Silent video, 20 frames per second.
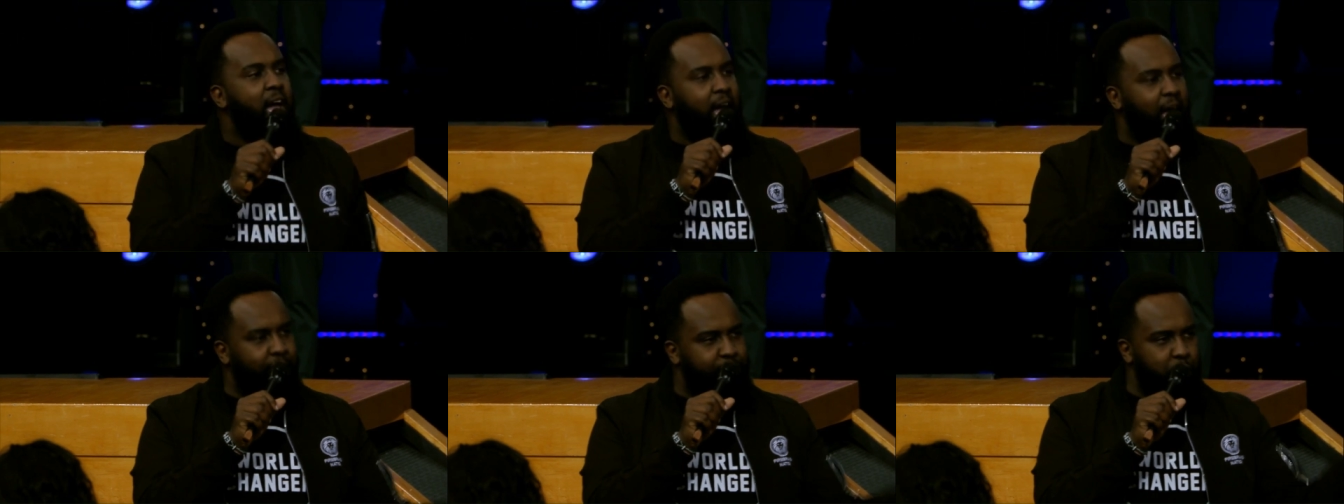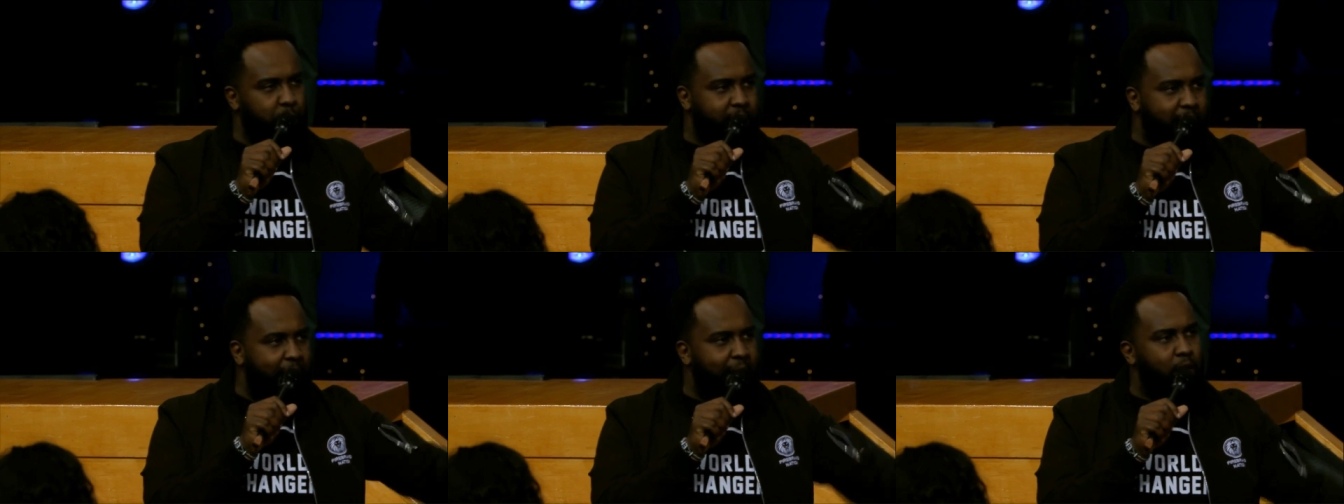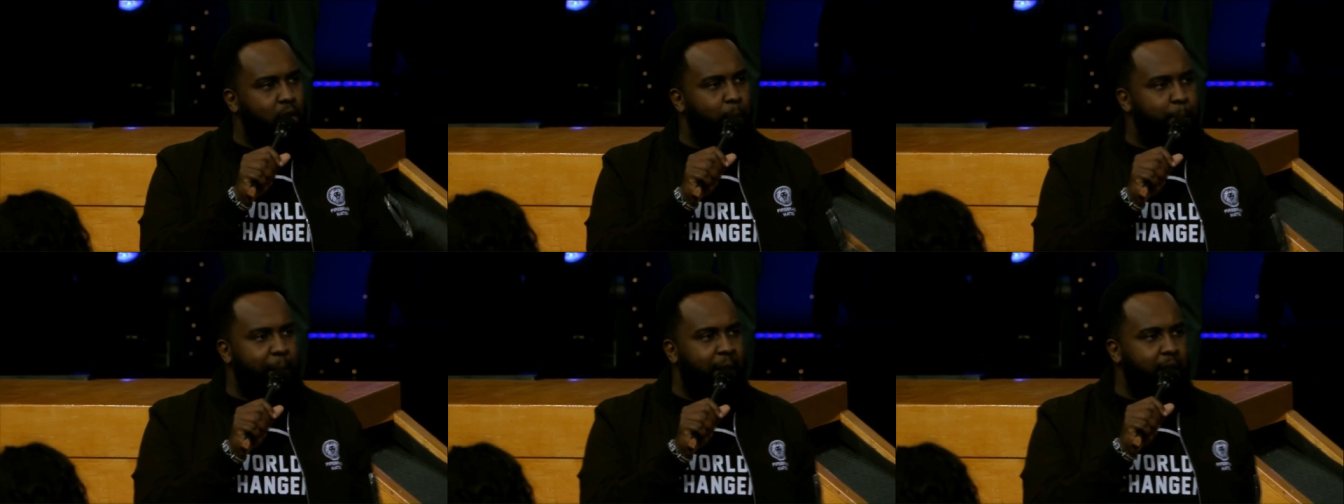if you can't
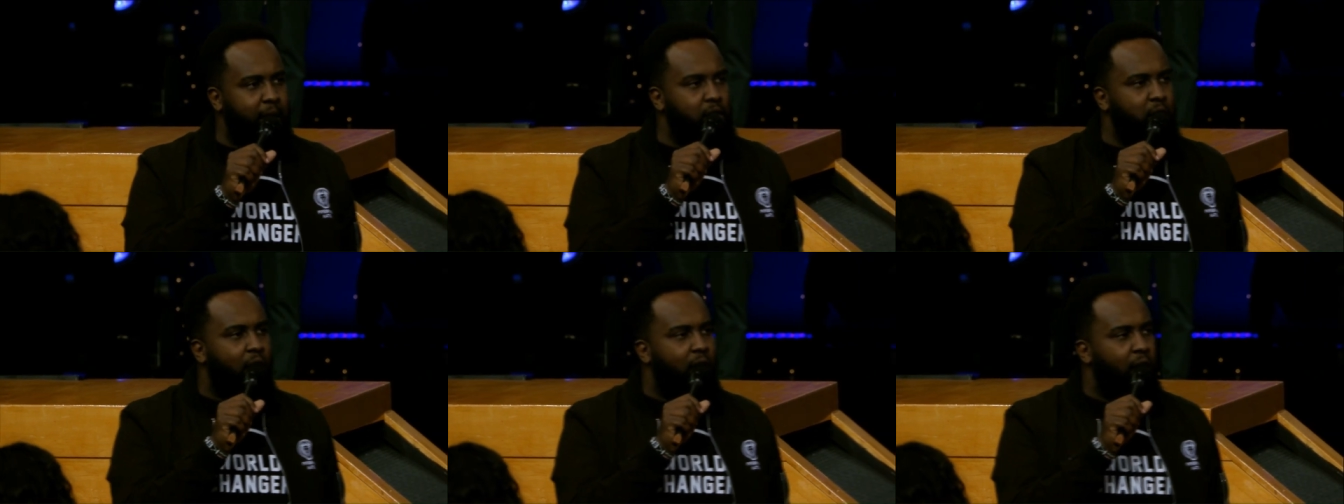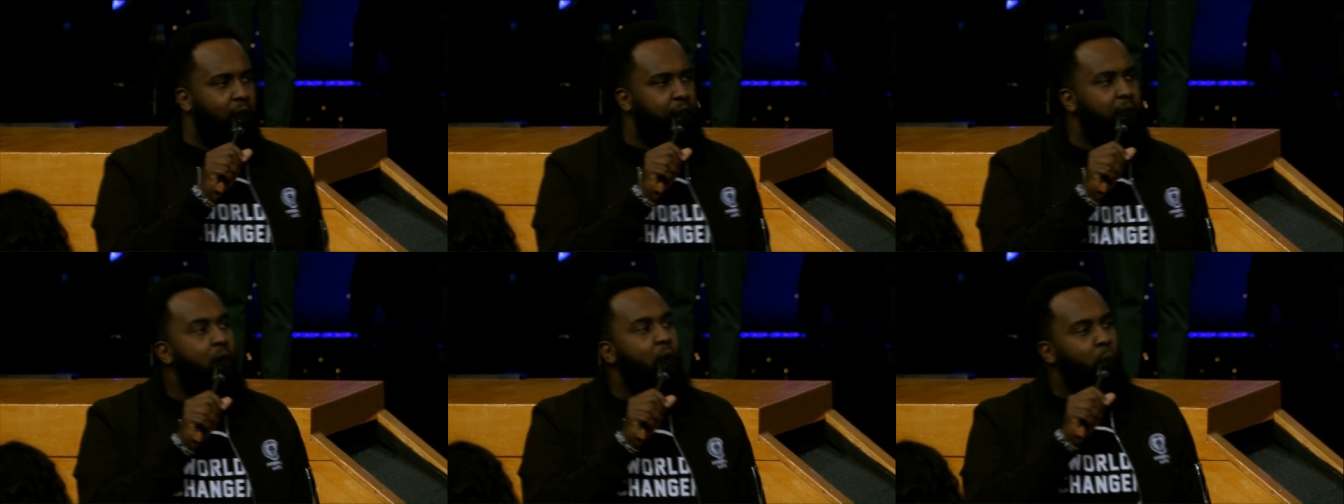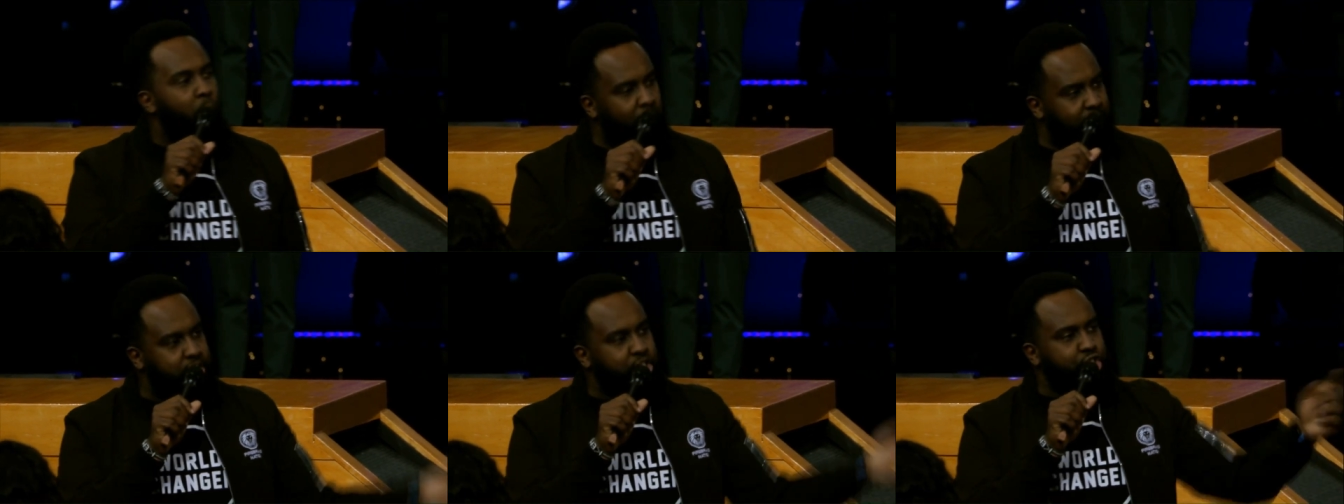obey God
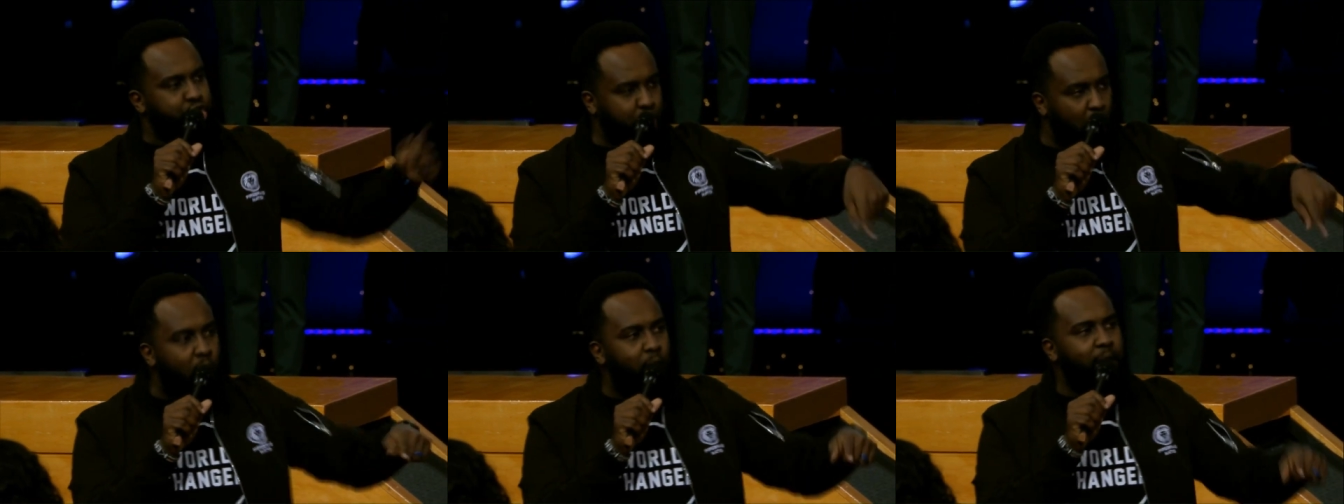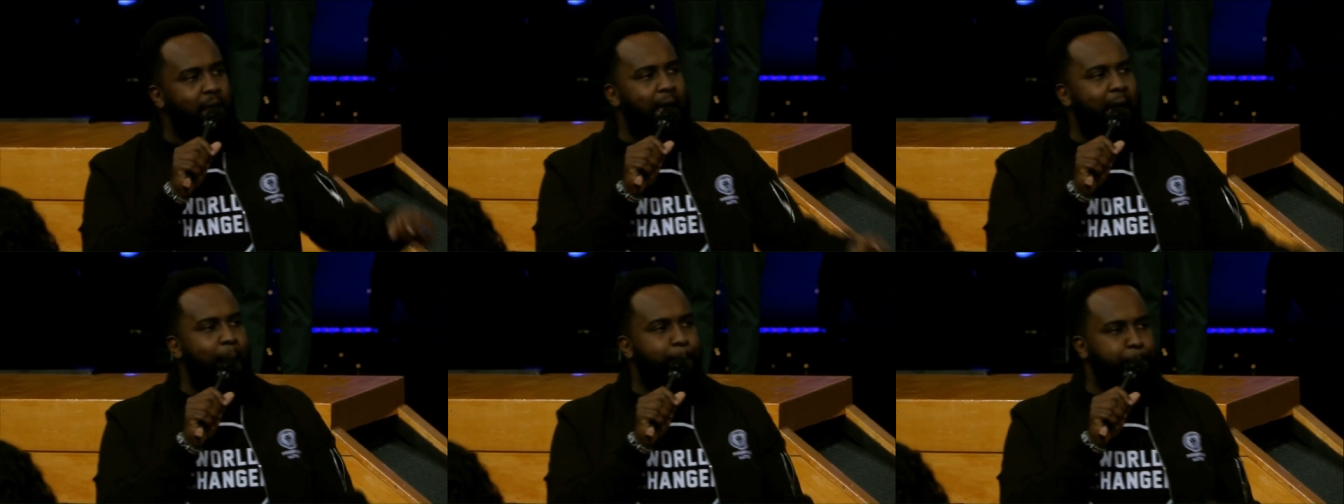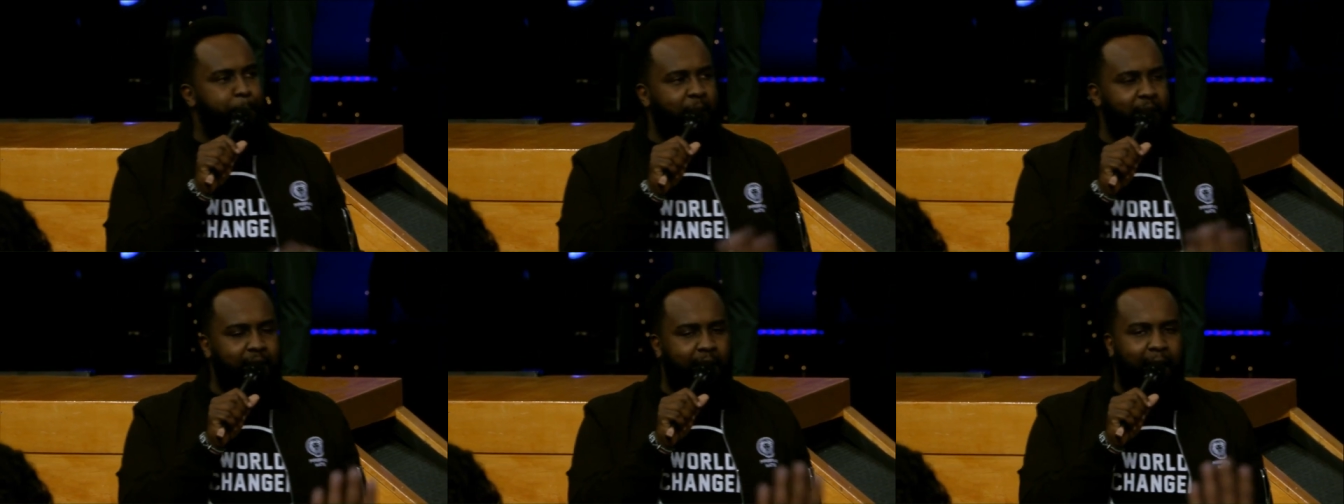with showing up
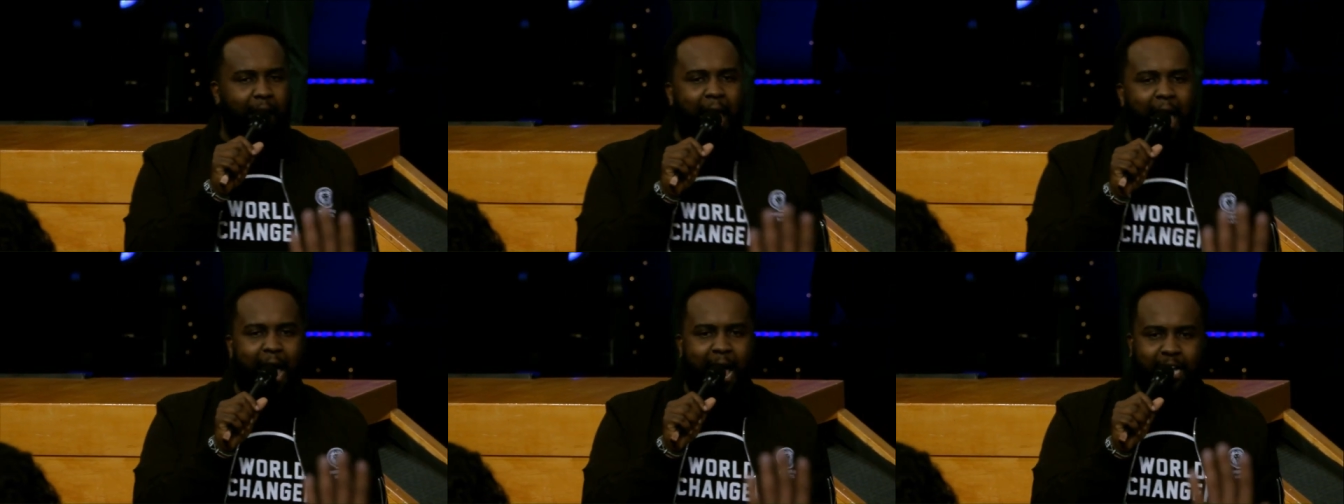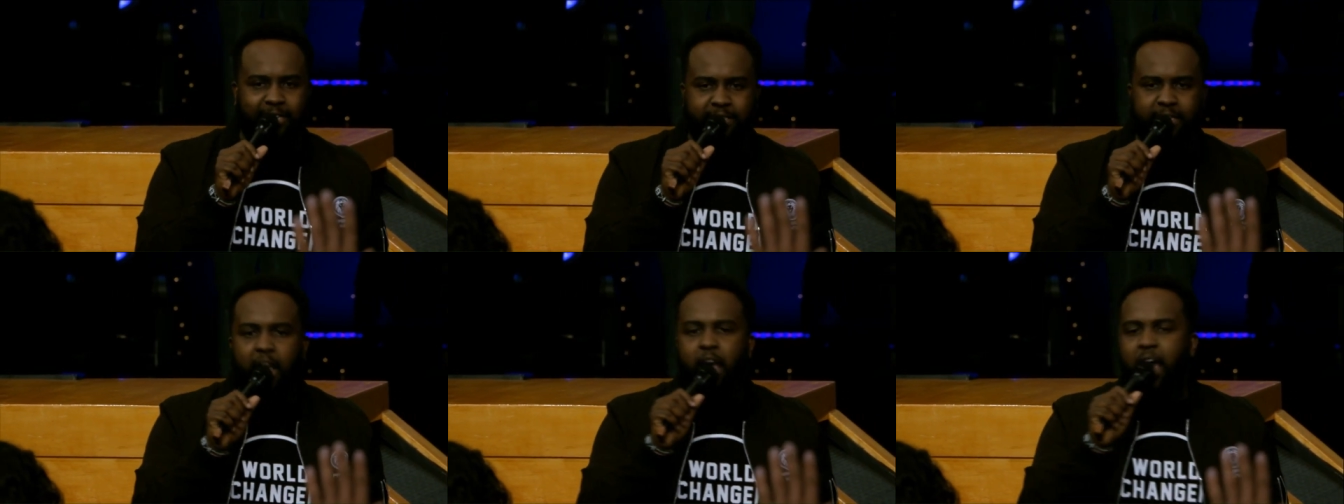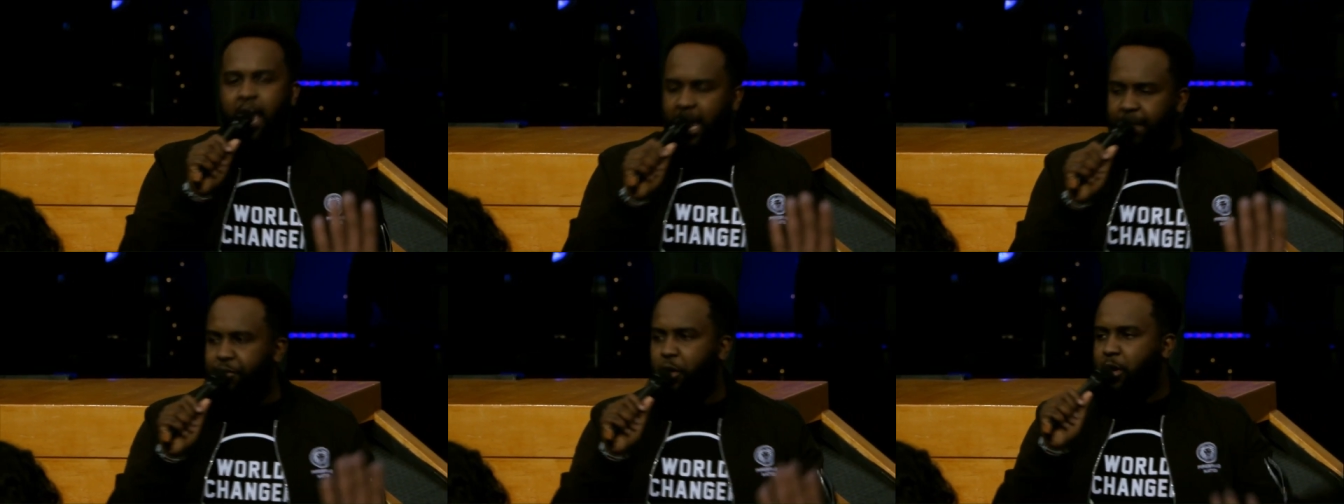in class, if you